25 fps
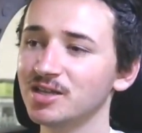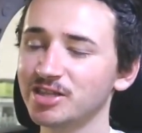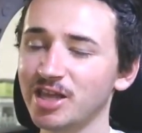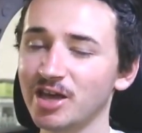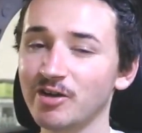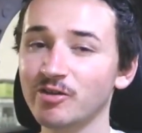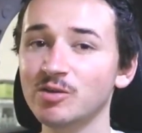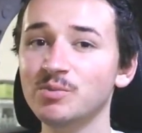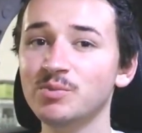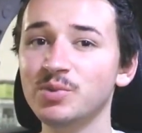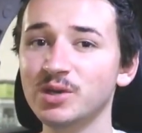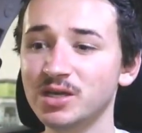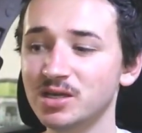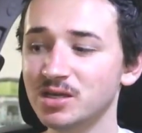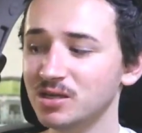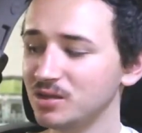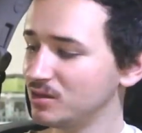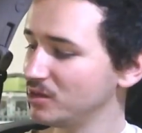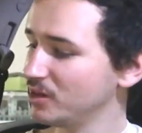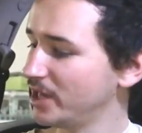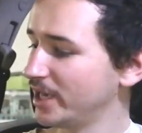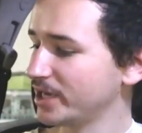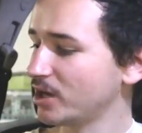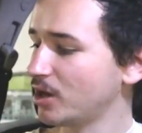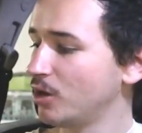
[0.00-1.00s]
That would be
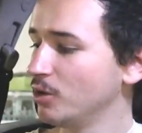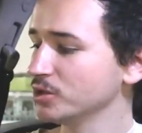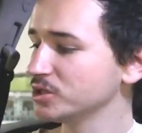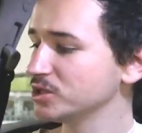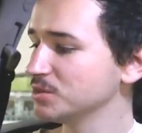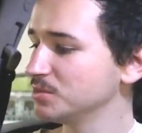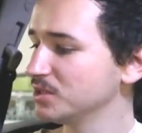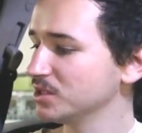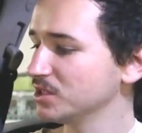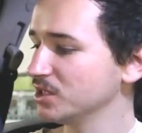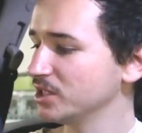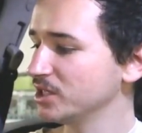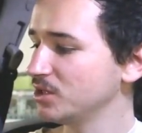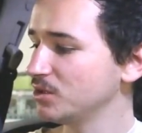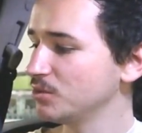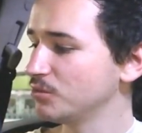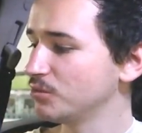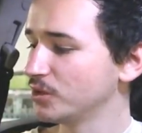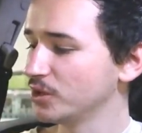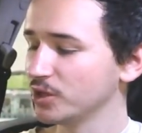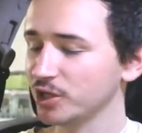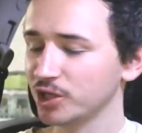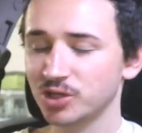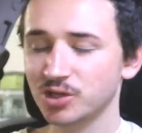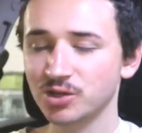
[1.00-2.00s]
like ultimately
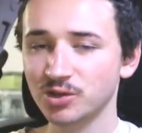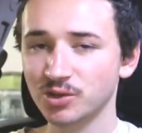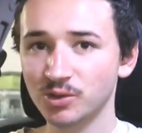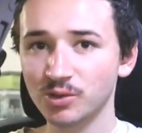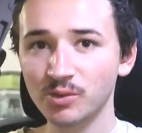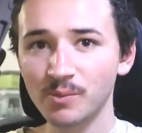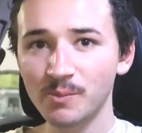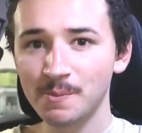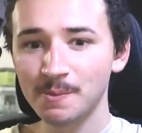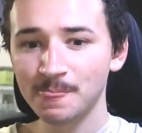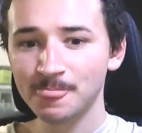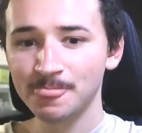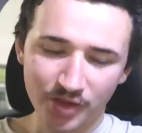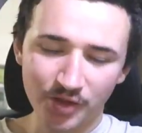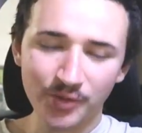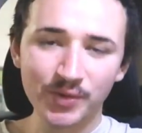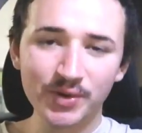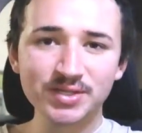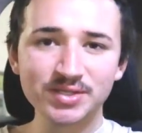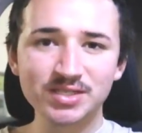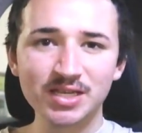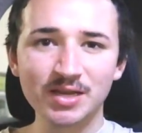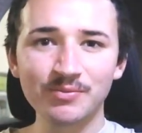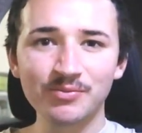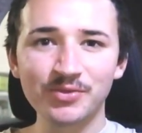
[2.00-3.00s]
really cool. There
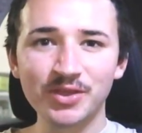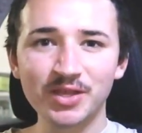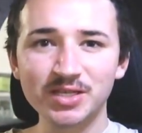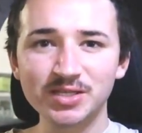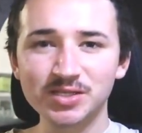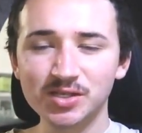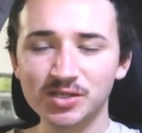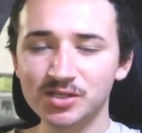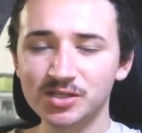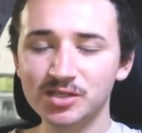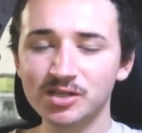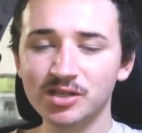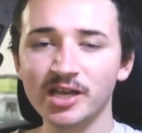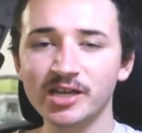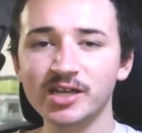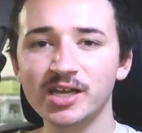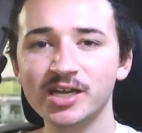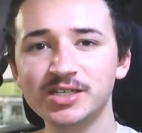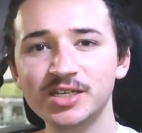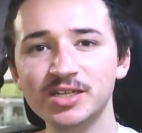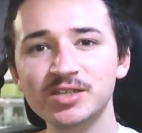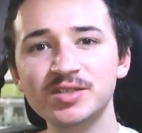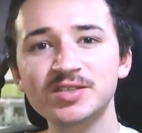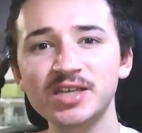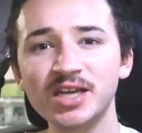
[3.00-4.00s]
is some things on it, like
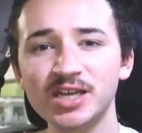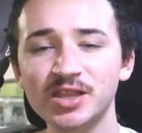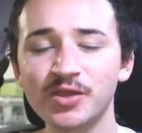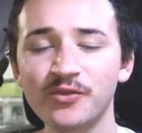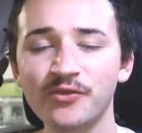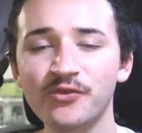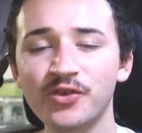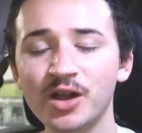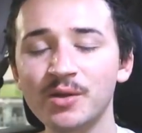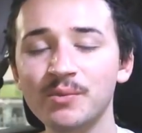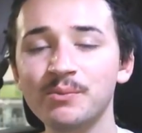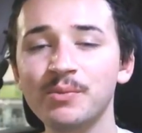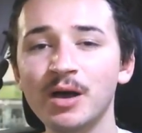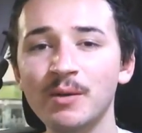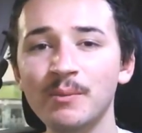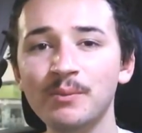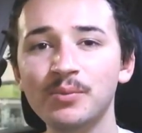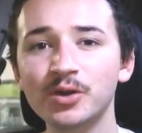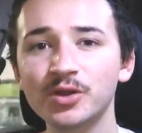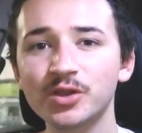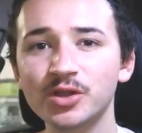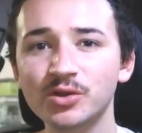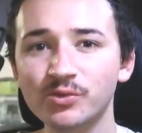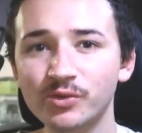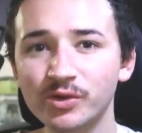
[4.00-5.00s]
I did say the front
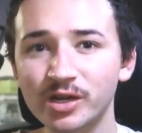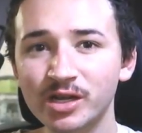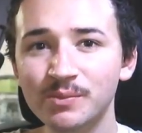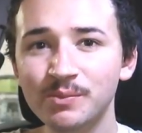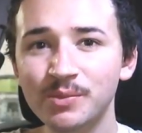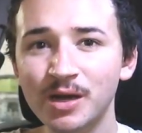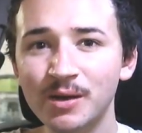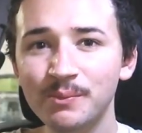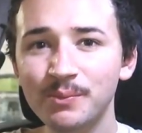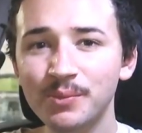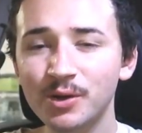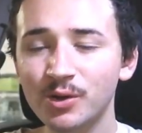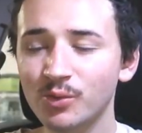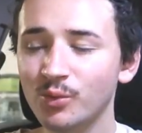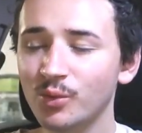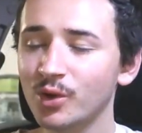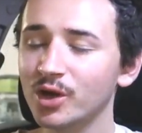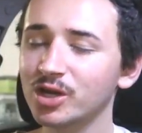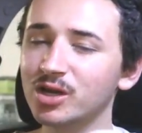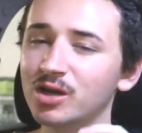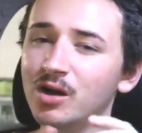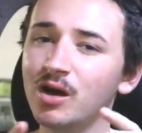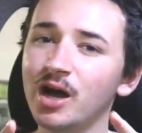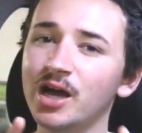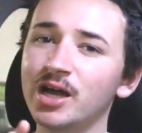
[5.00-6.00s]
bumper and the rear bumper
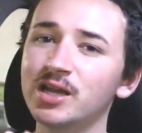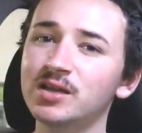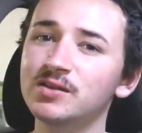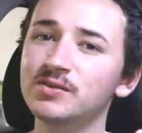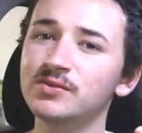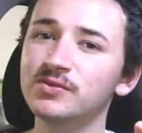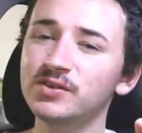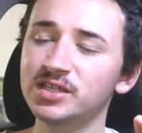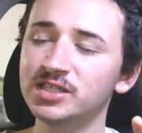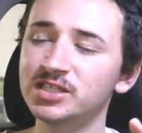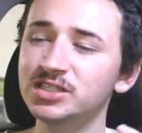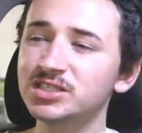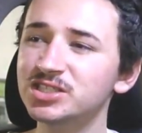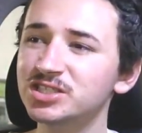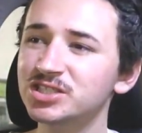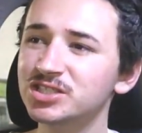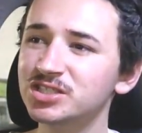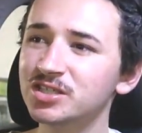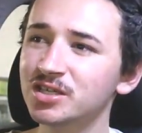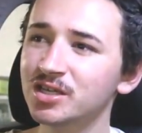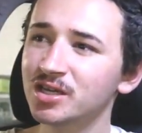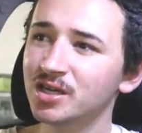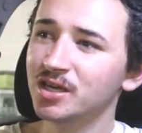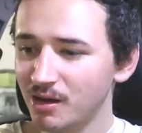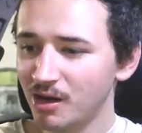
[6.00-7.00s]
were kind of
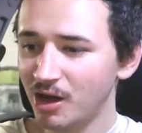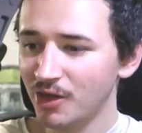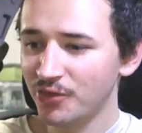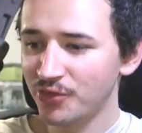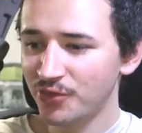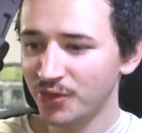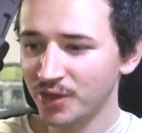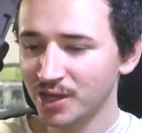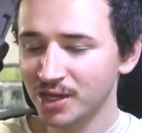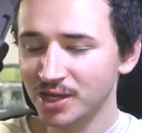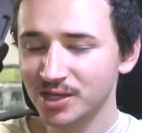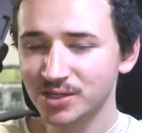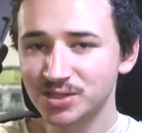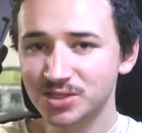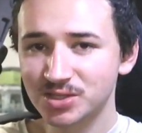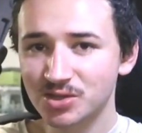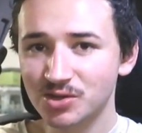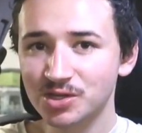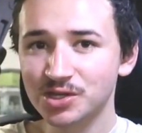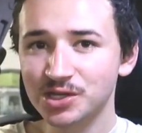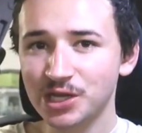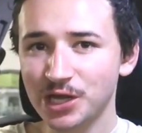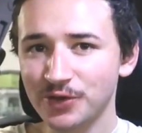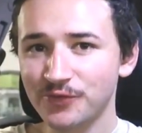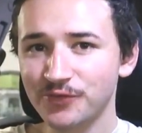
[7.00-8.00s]
ish. I think it's
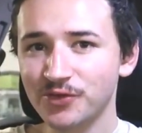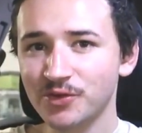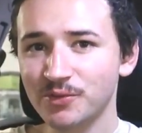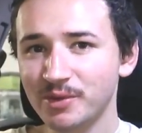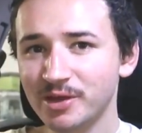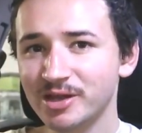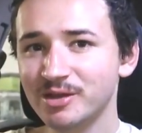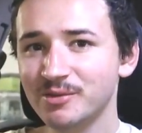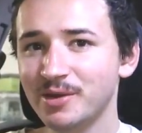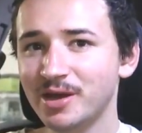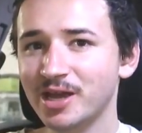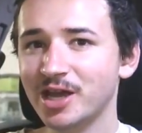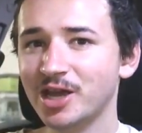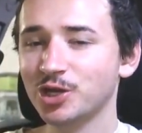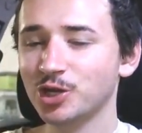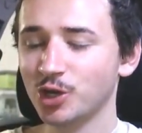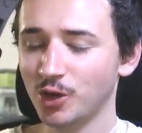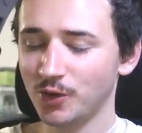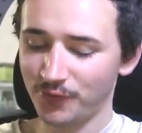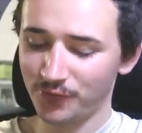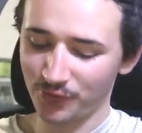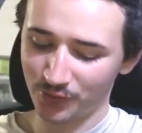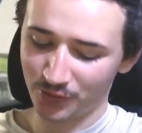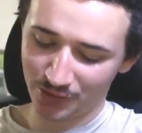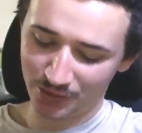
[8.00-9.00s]
good enough for me to make an
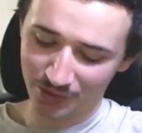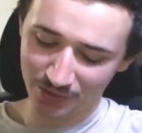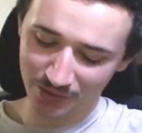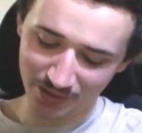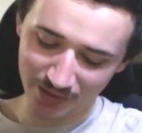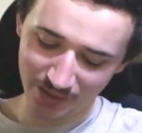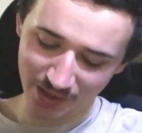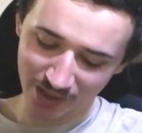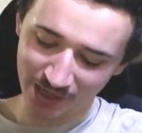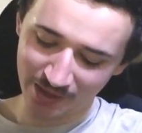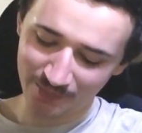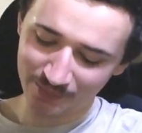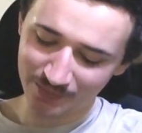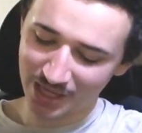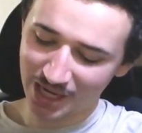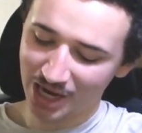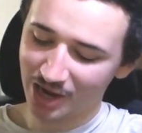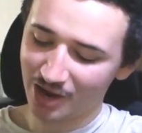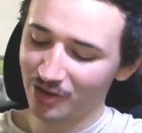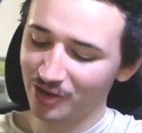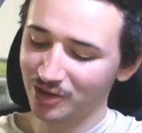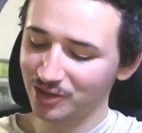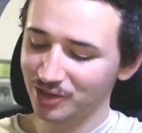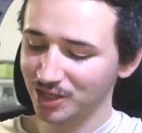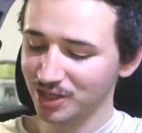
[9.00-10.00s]
offer on it. I'm
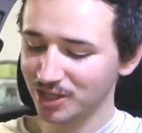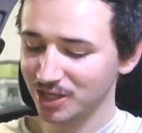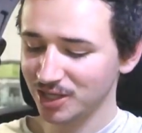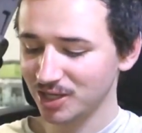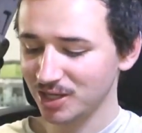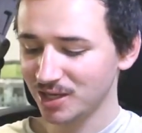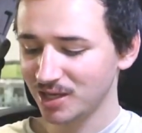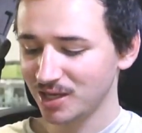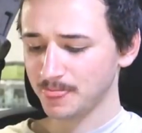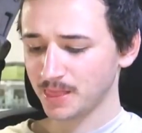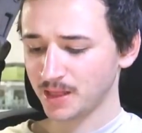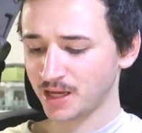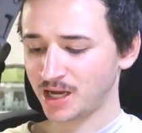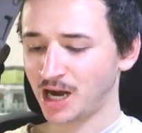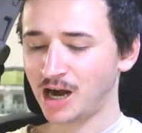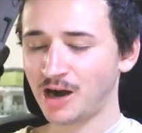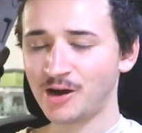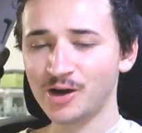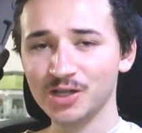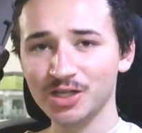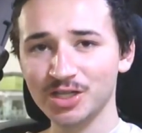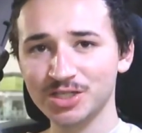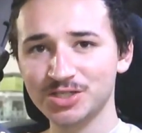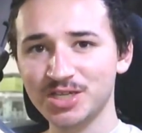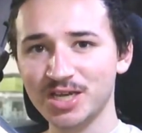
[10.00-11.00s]
currently
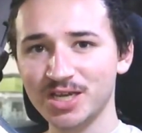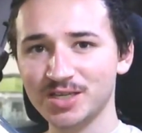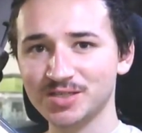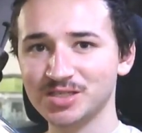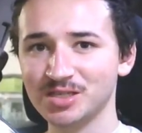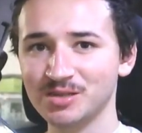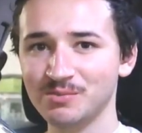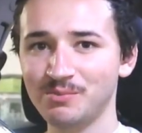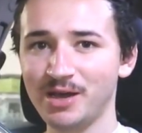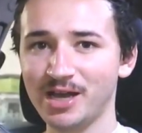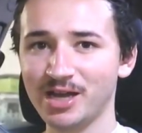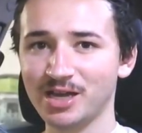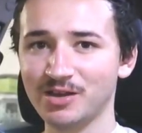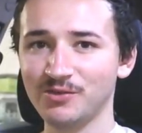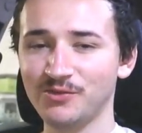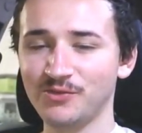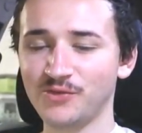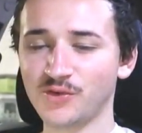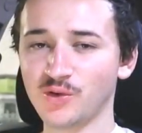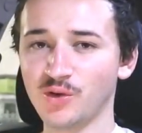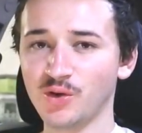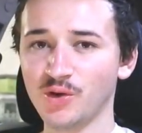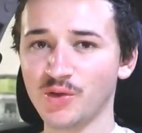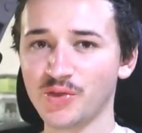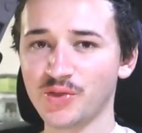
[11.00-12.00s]
texting back and
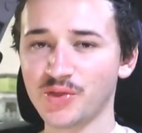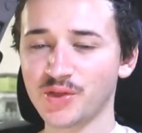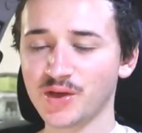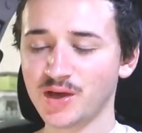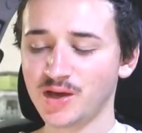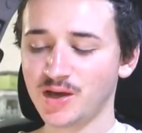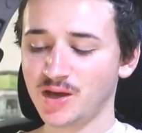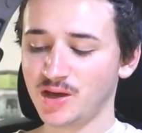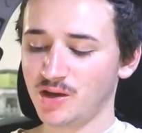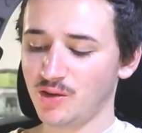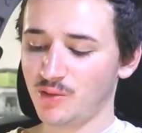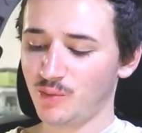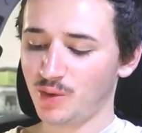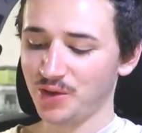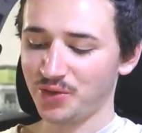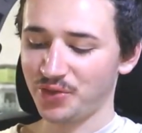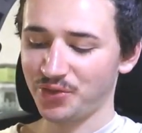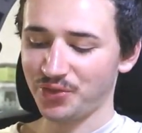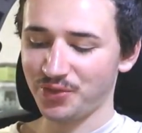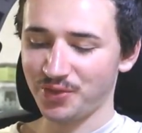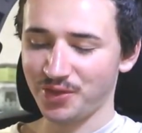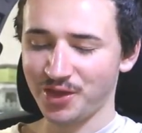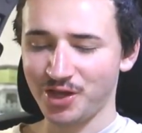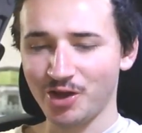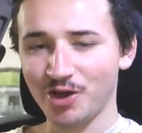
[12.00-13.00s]
forth with
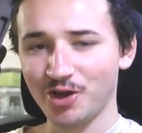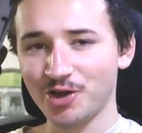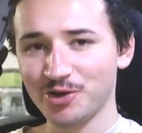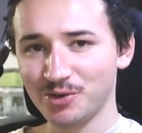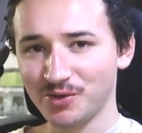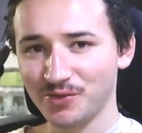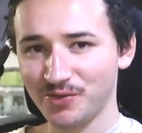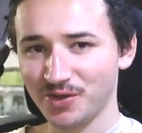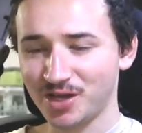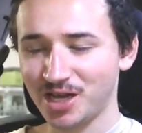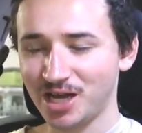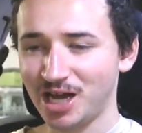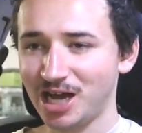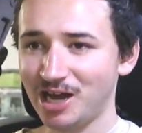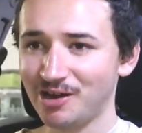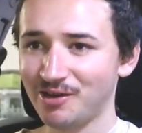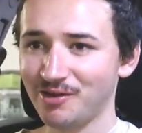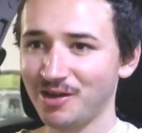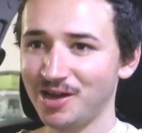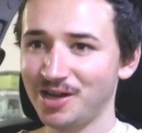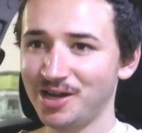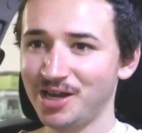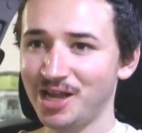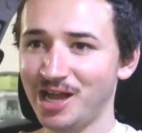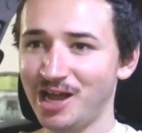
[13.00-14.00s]
the owner of the car
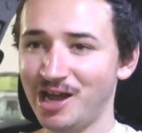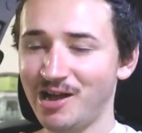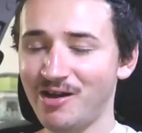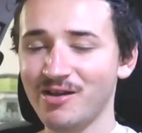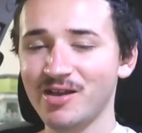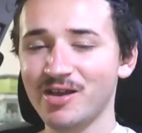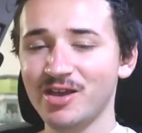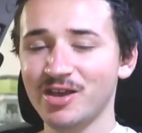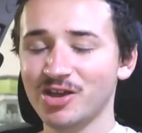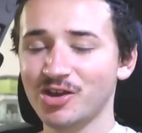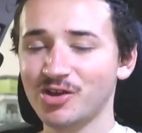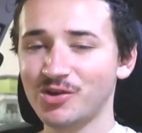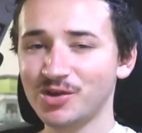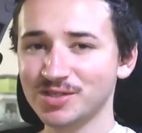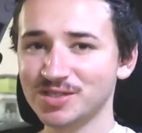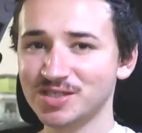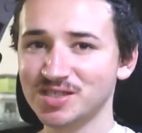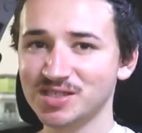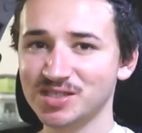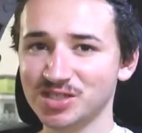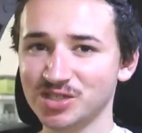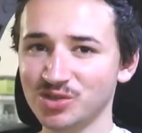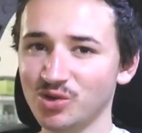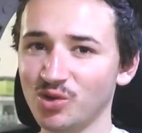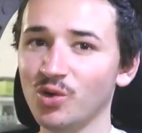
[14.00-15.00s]
right now. Chris
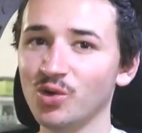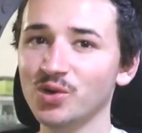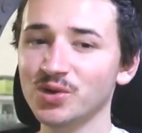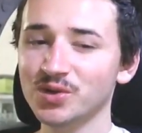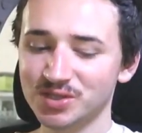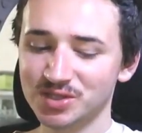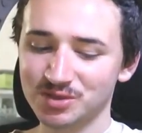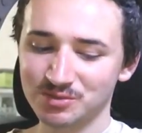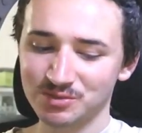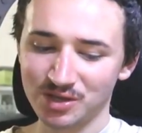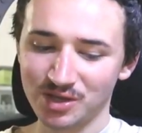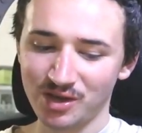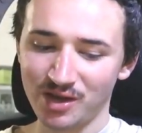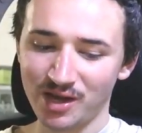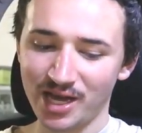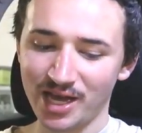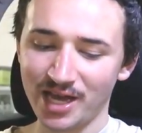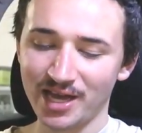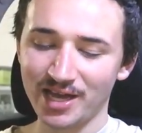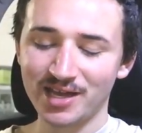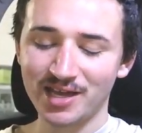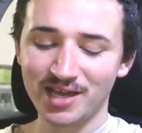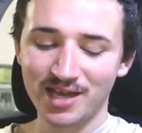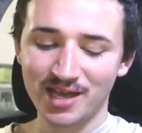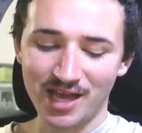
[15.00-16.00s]
is an awesome
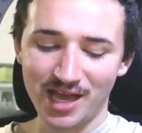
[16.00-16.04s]
guy.